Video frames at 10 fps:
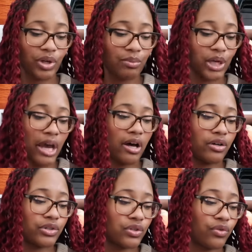rib
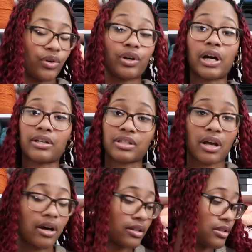gals for our
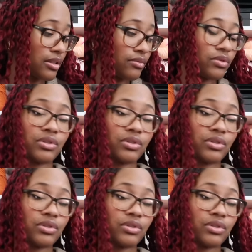socks.